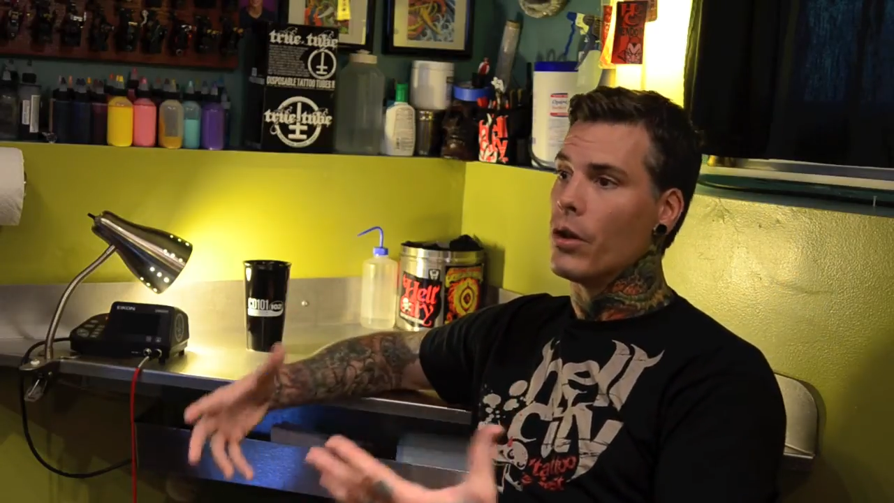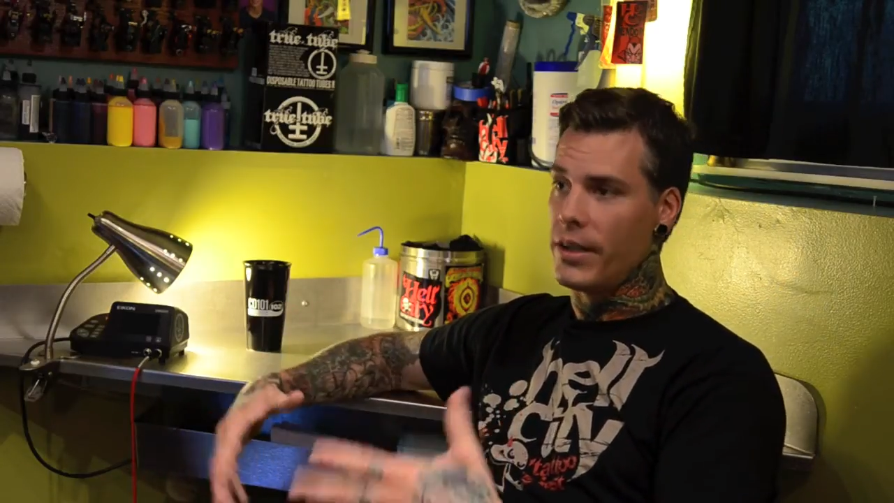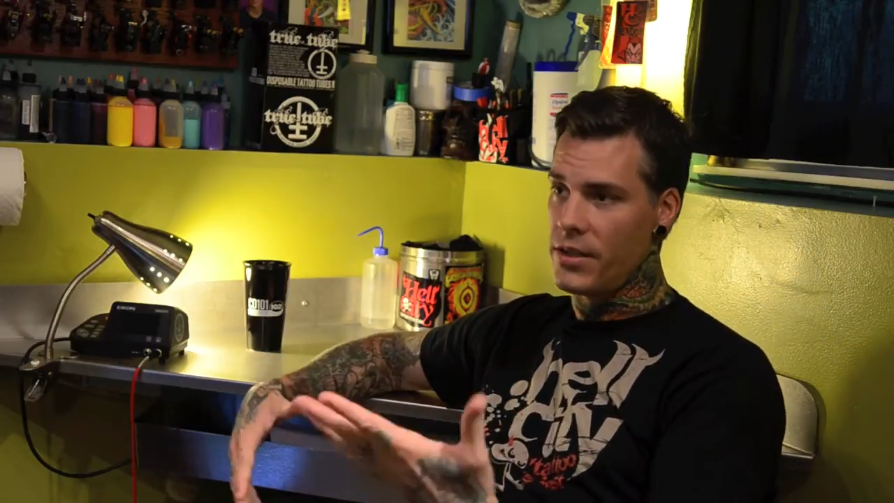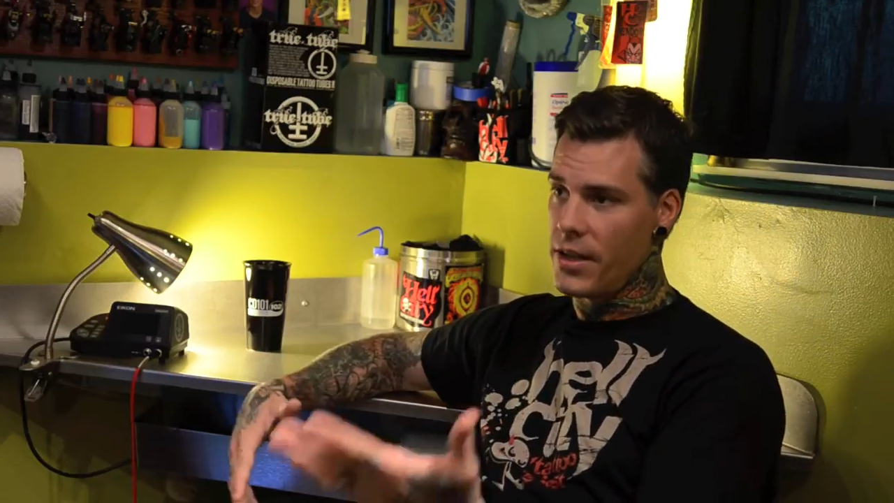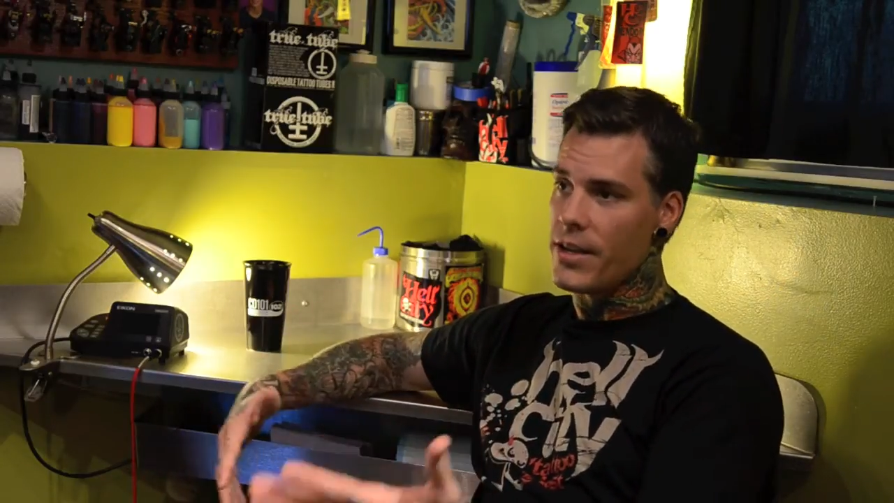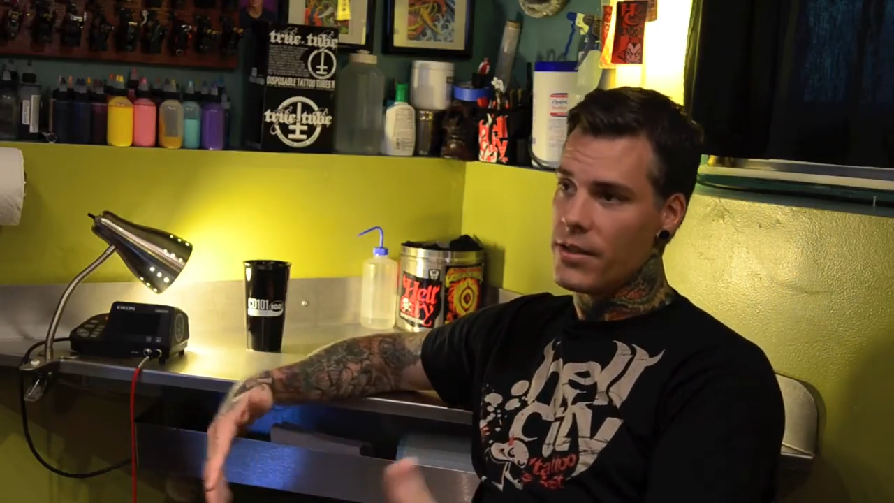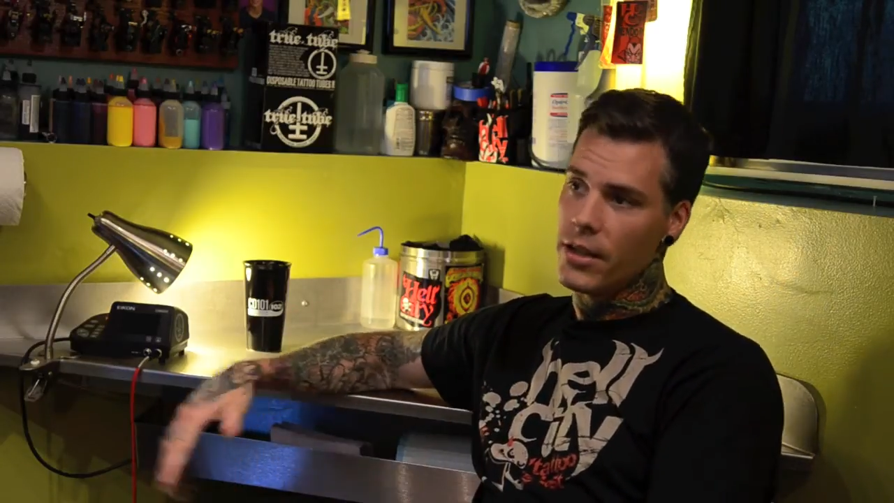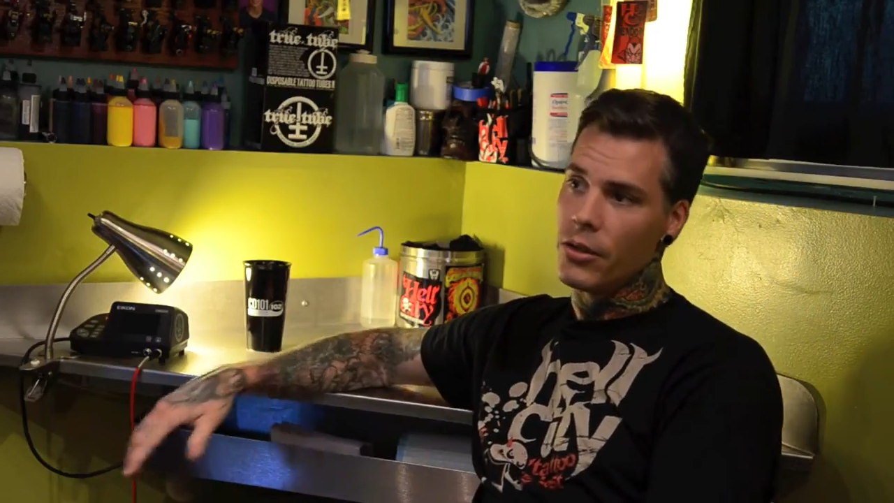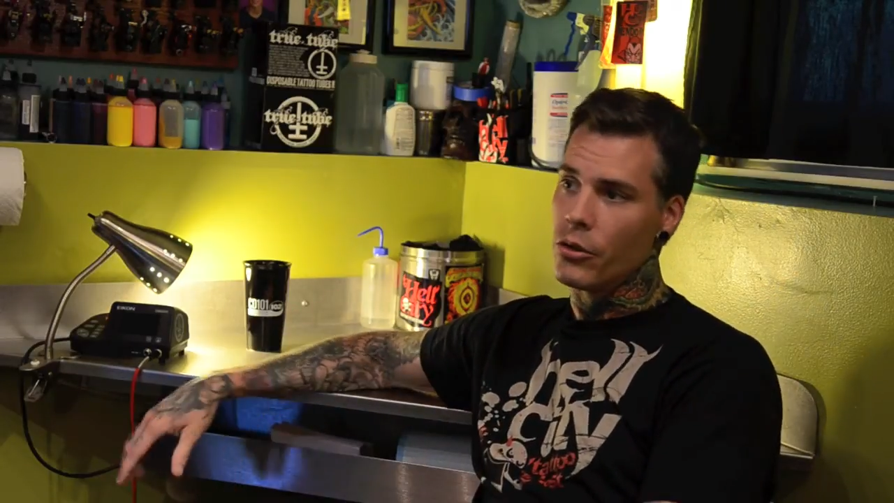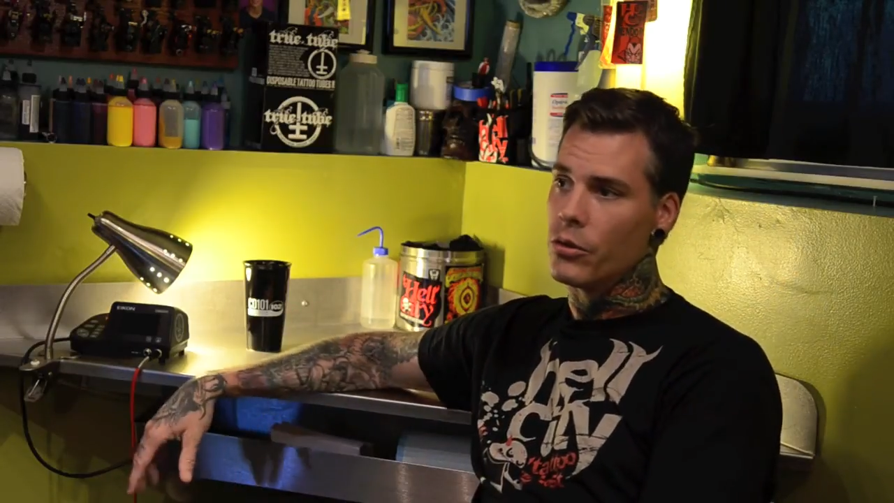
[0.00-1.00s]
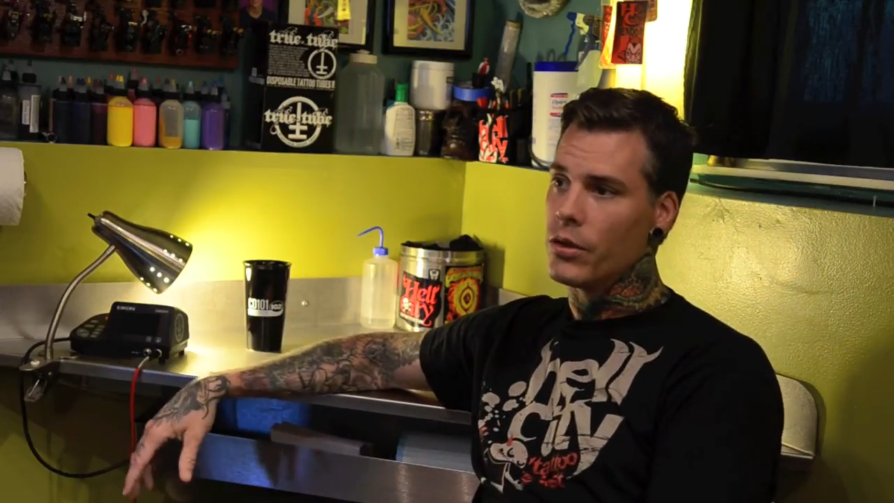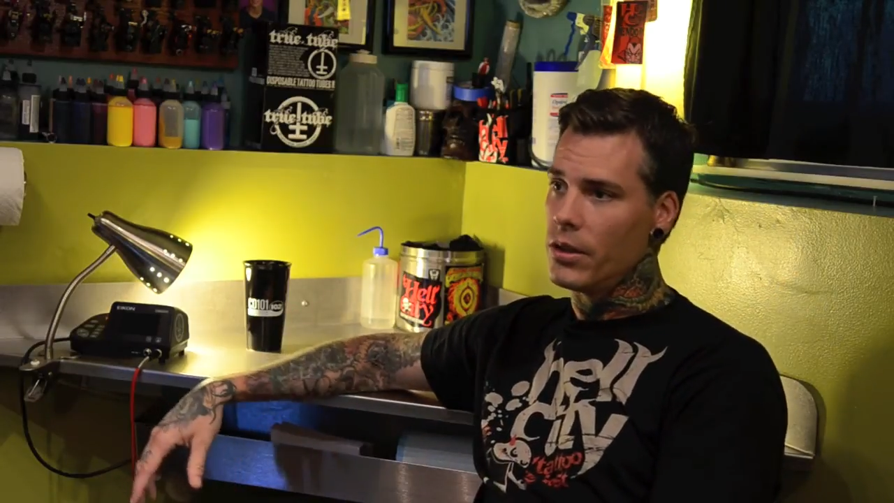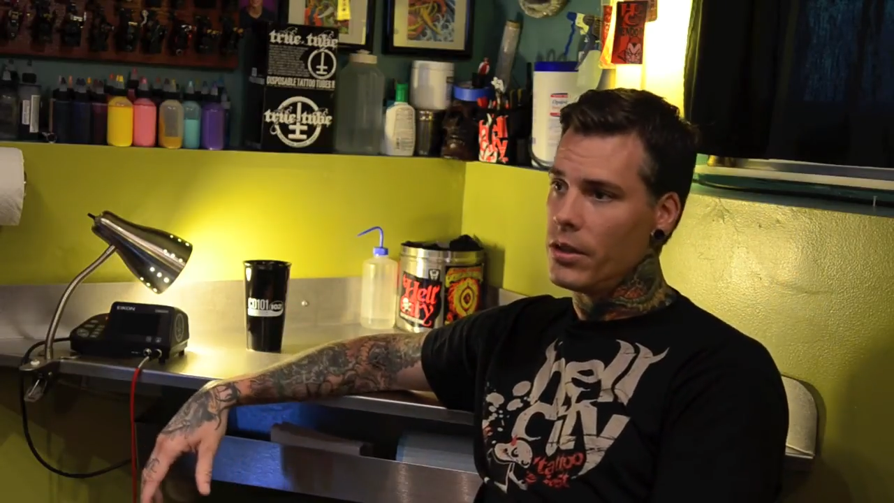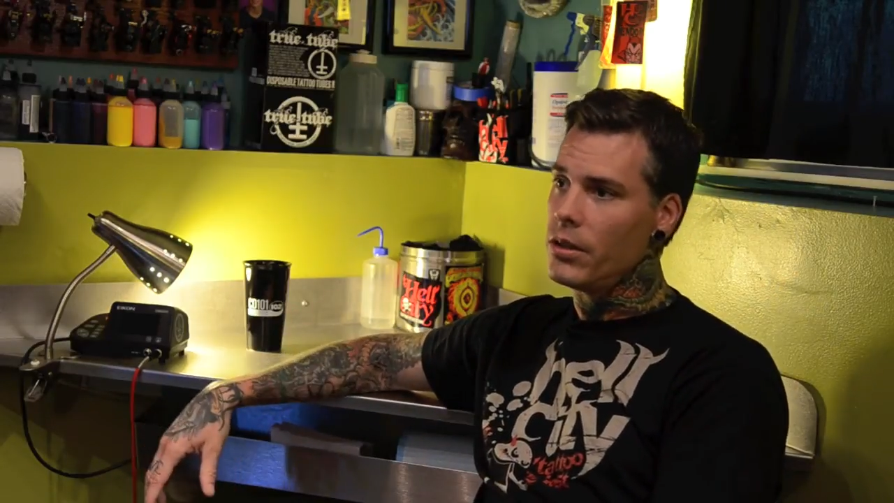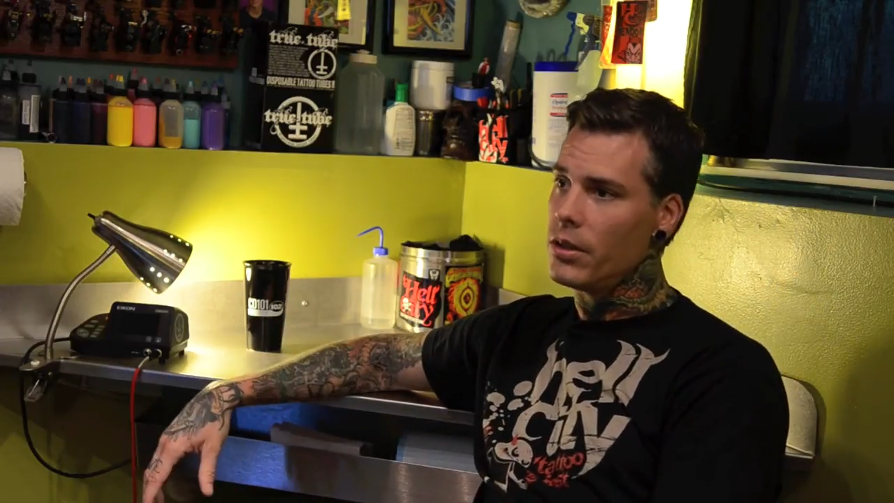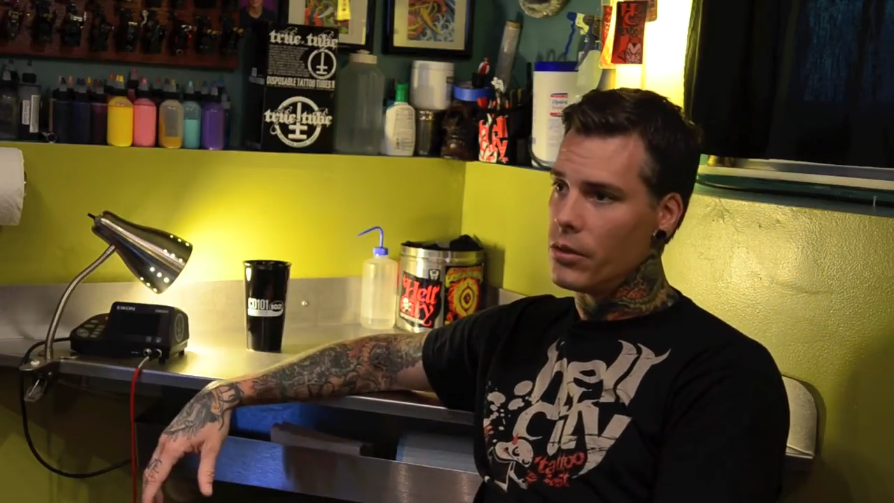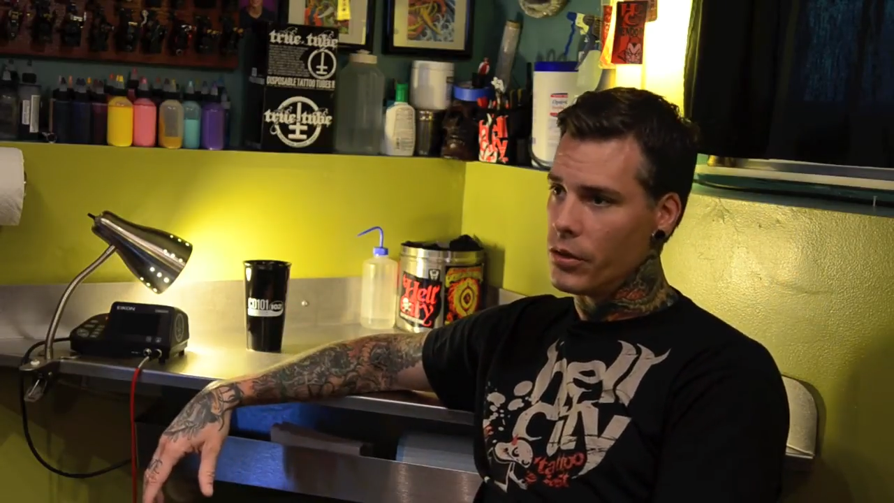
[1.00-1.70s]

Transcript: Like, Stain Skin grew really, you know,